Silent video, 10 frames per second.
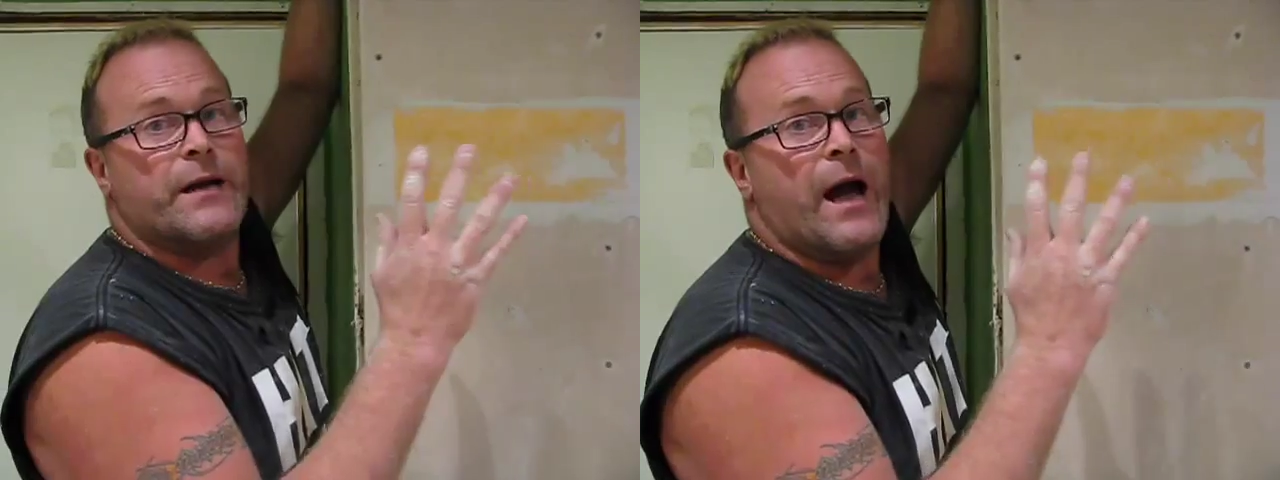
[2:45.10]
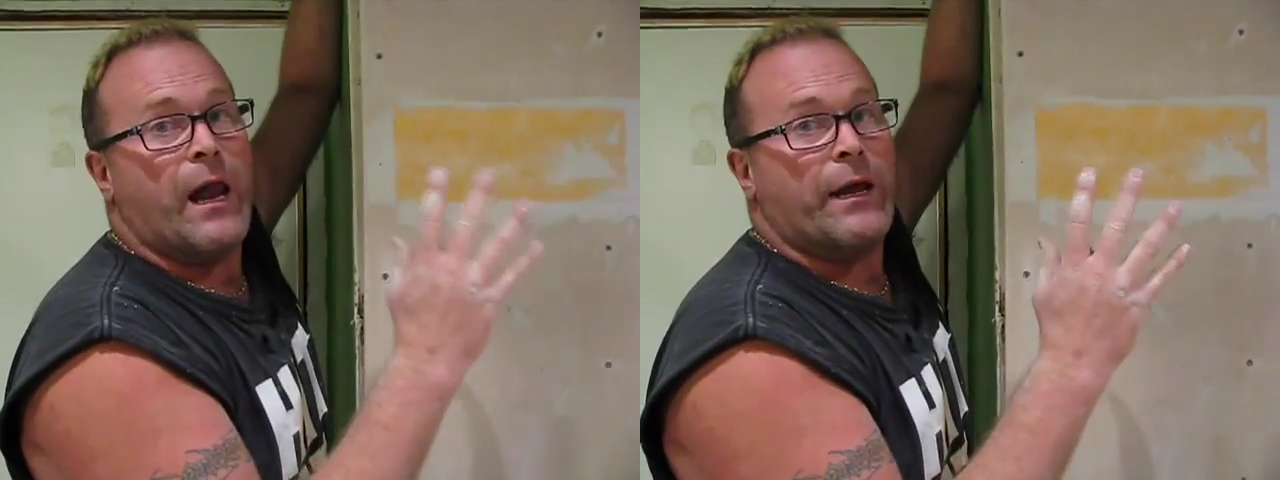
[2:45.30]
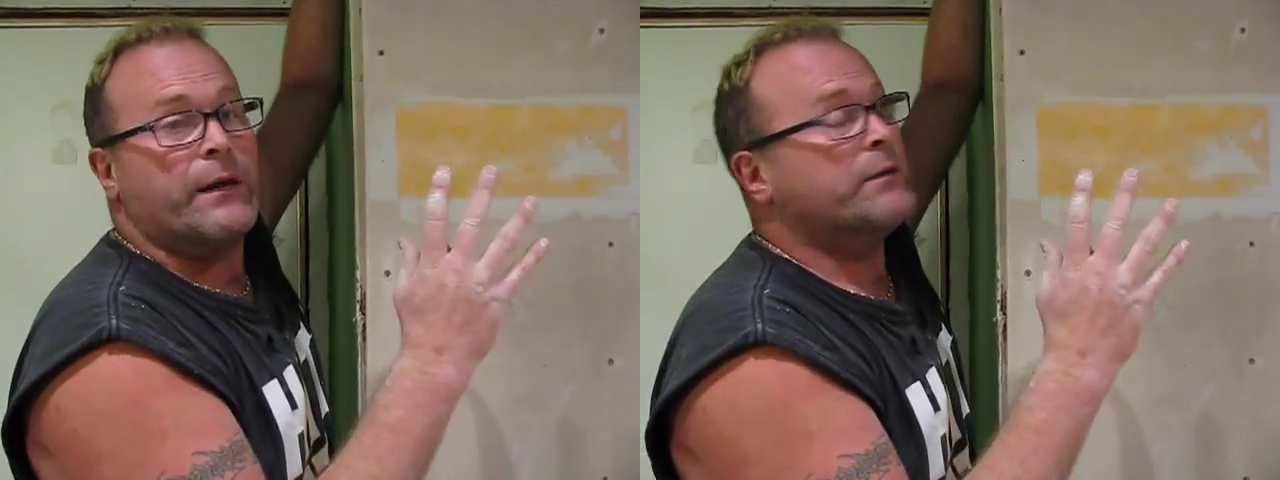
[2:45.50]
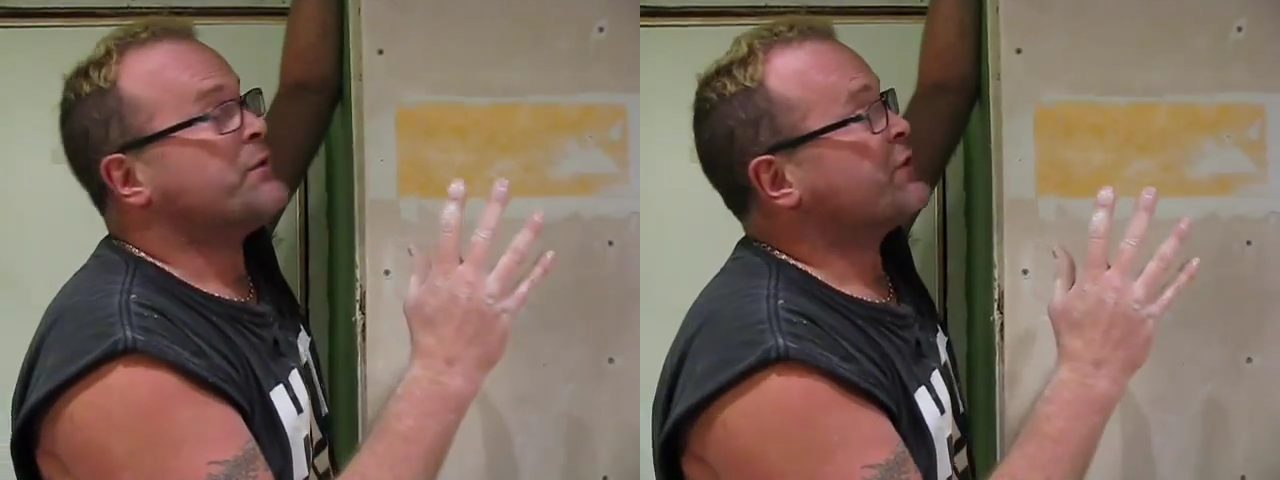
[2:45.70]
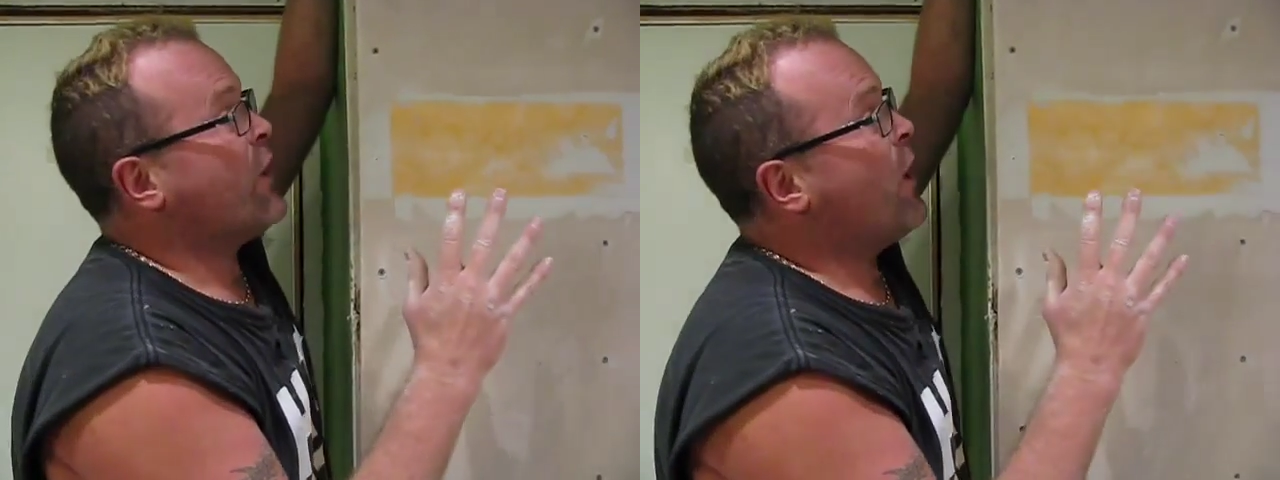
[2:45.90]
tiling.
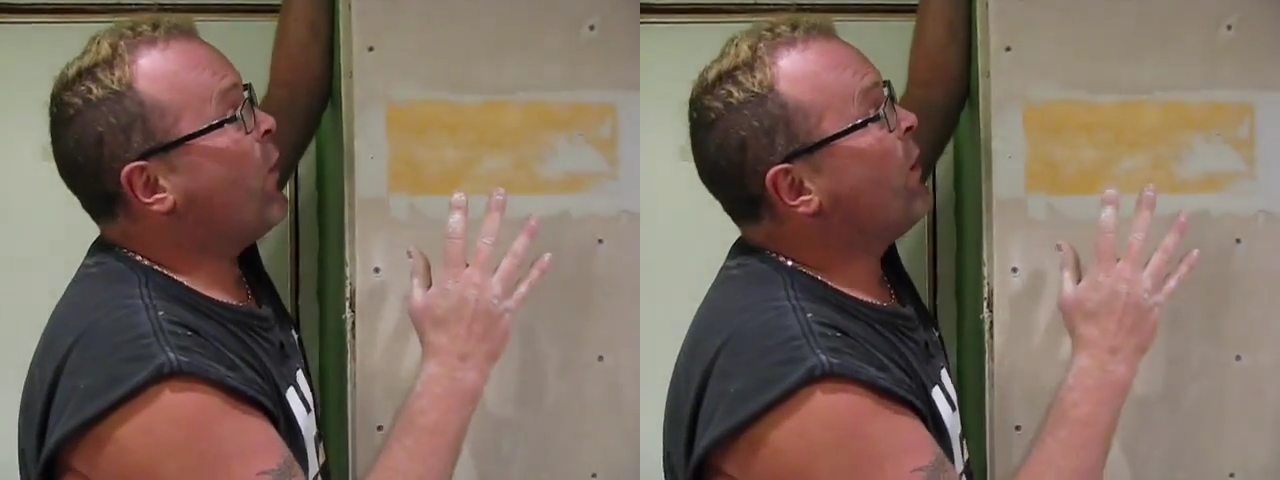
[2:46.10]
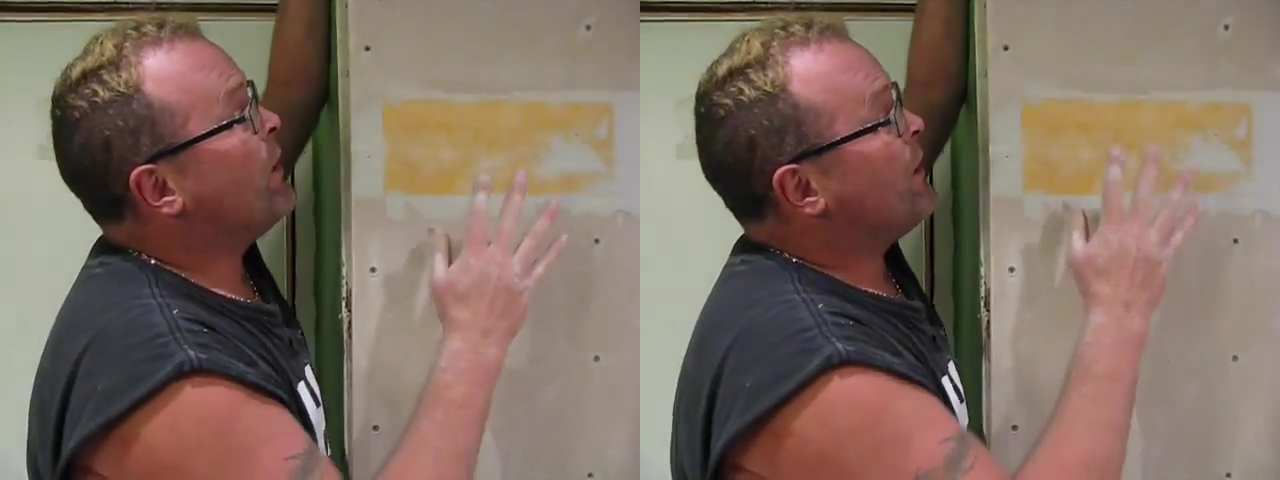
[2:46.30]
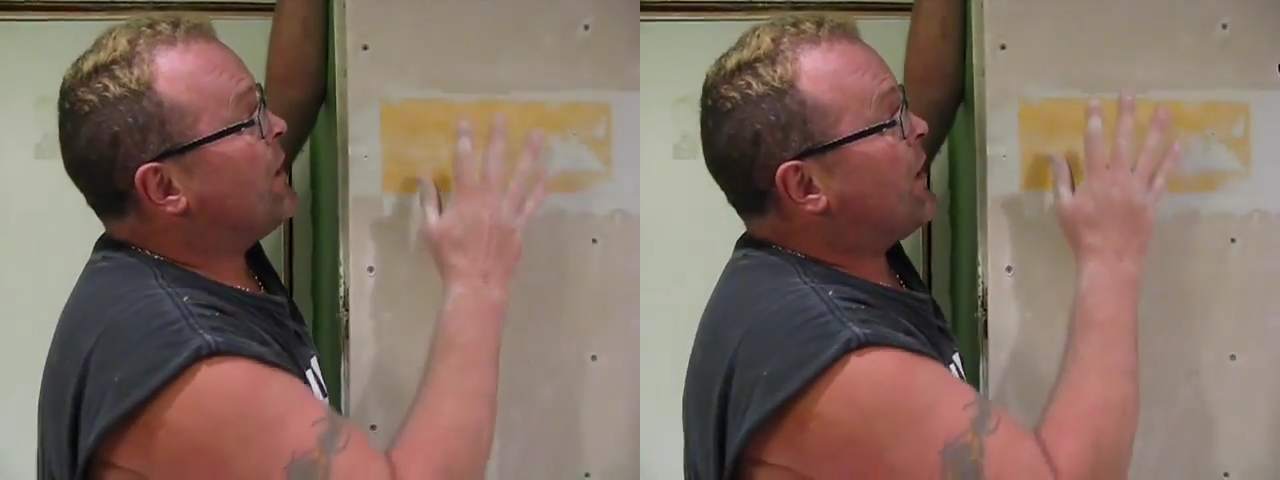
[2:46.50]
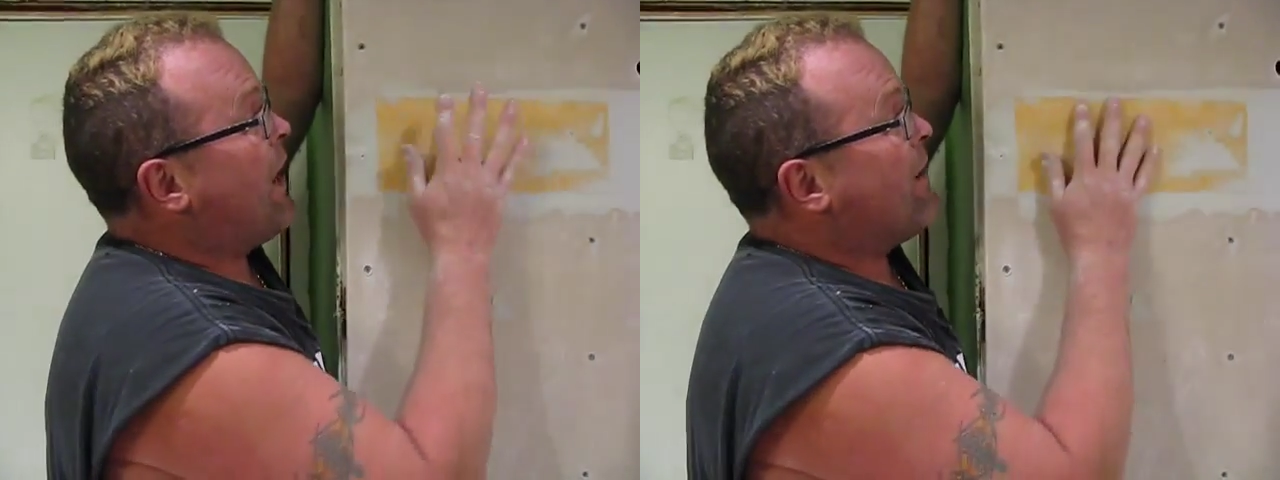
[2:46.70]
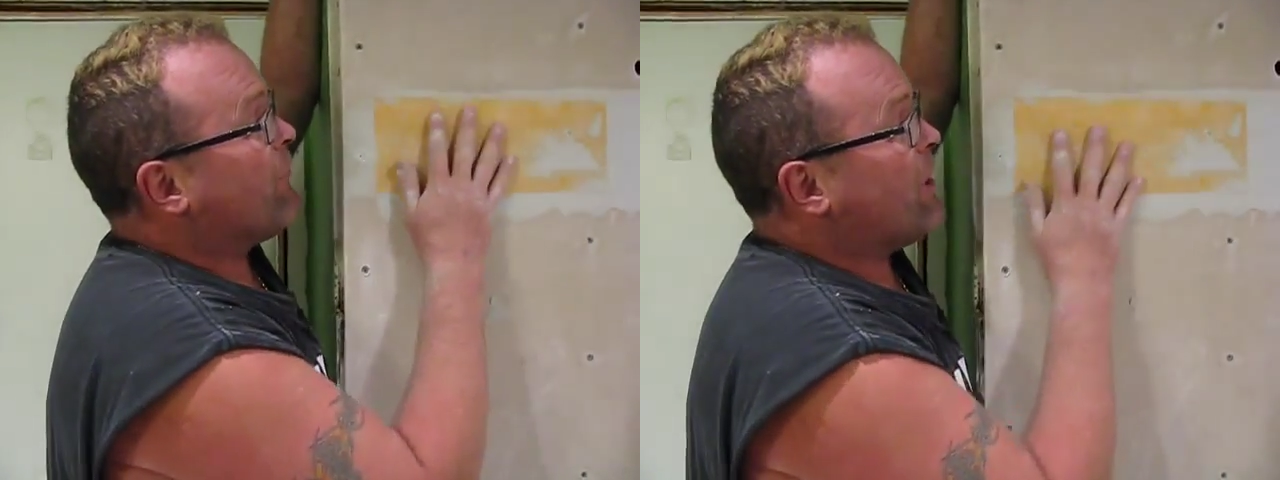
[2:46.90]
So
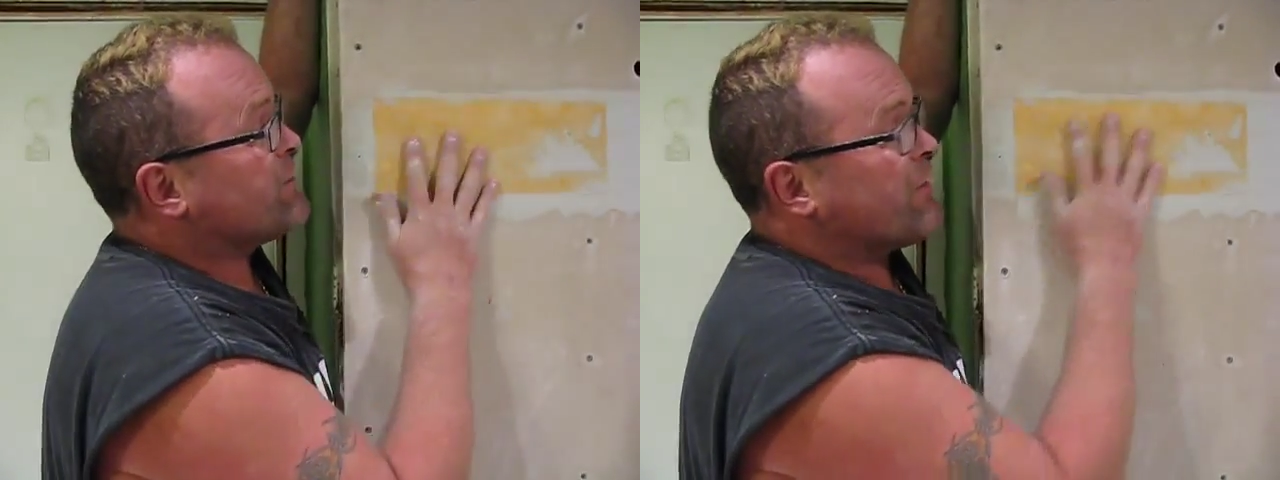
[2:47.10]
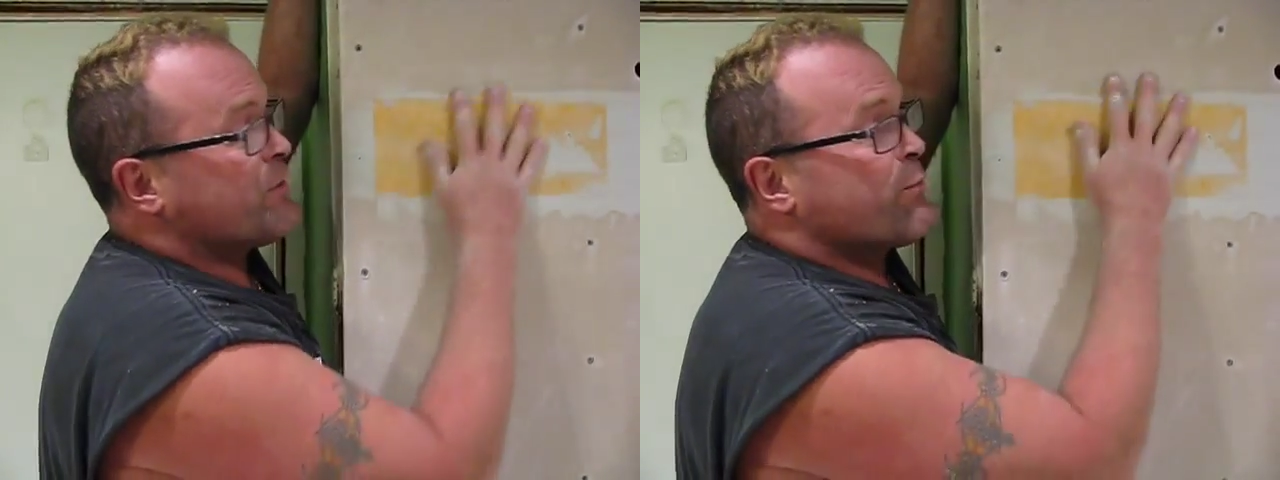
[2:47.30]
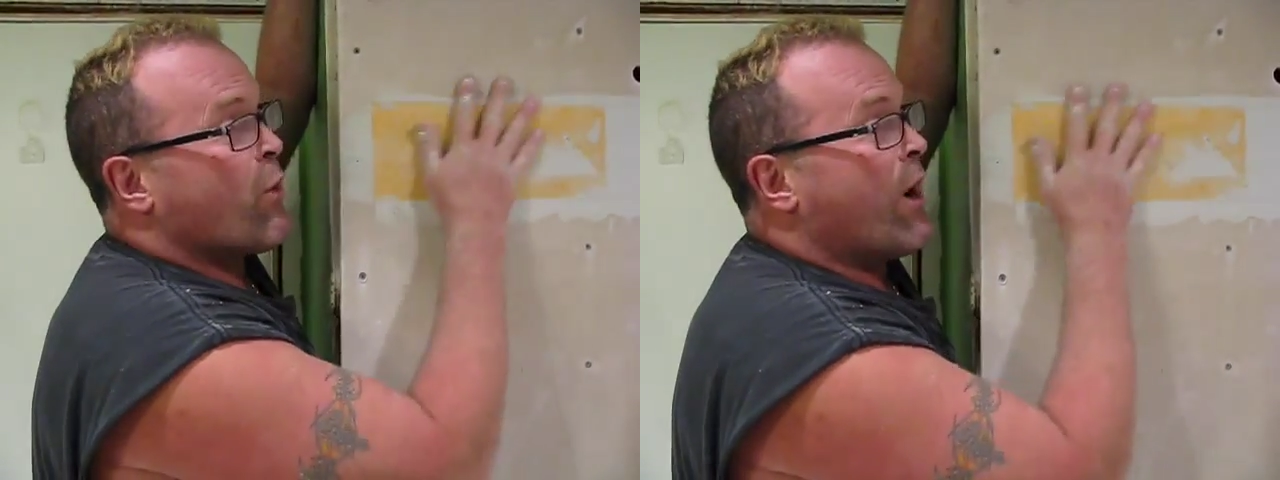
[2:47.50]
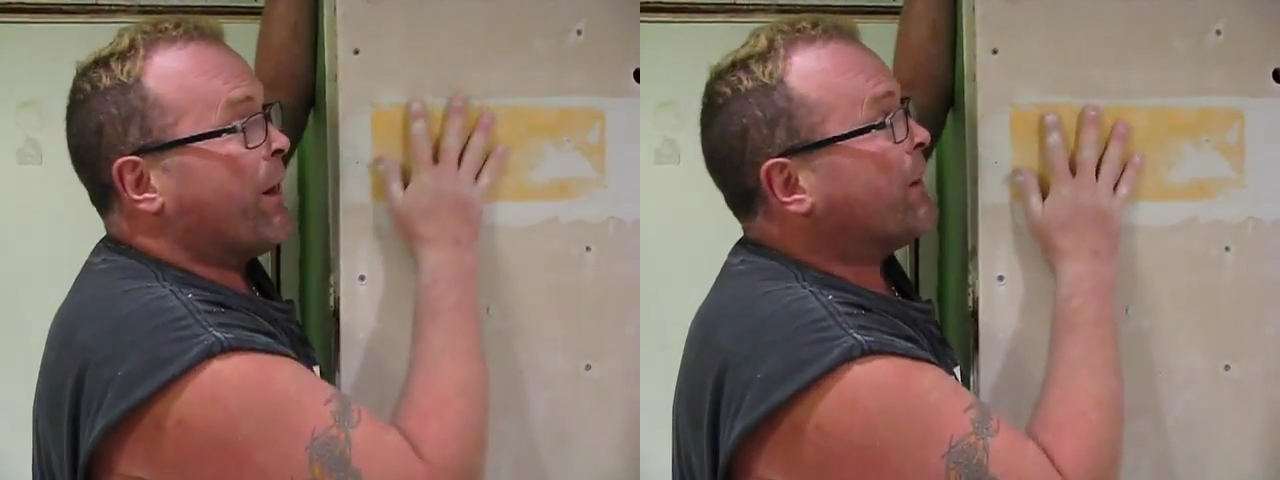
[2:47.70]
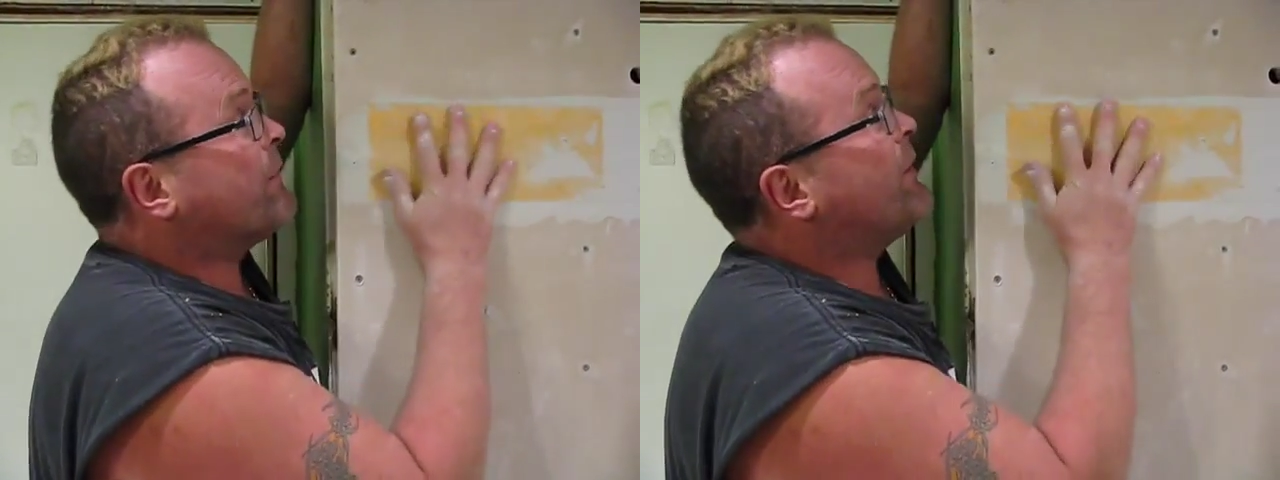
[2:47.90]
I have lots of this
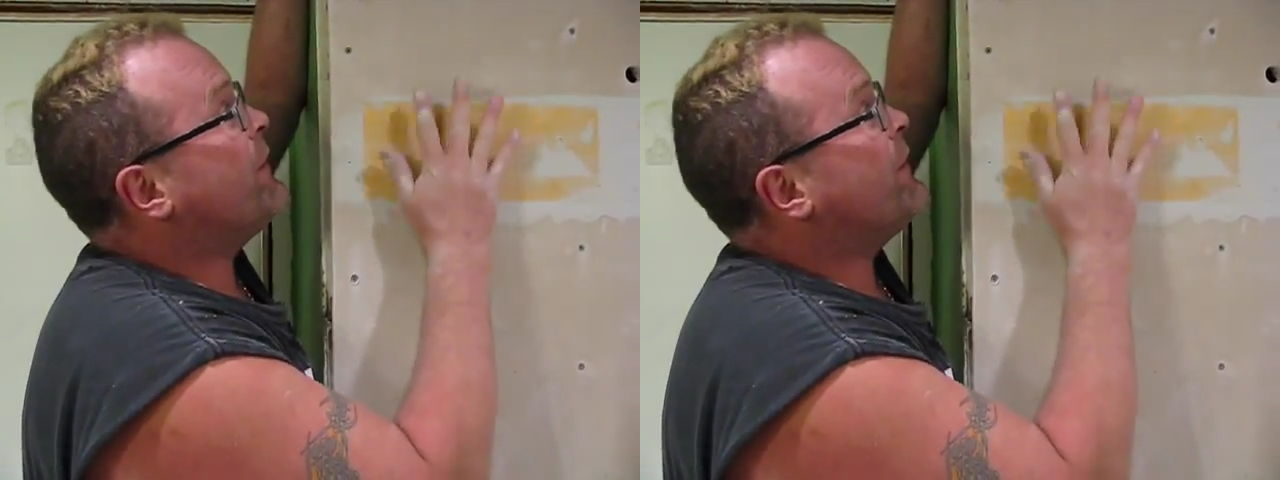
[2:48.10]
product